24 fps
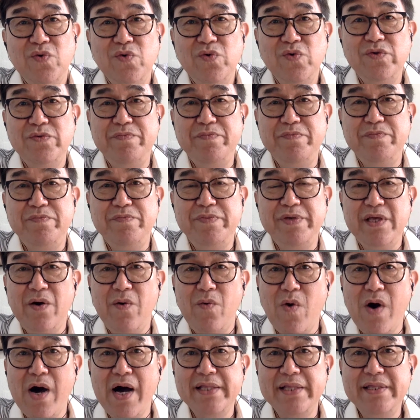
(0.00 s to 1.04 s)
would be the
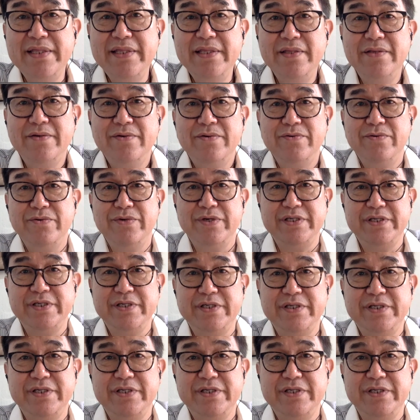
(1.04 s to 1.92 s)
one who is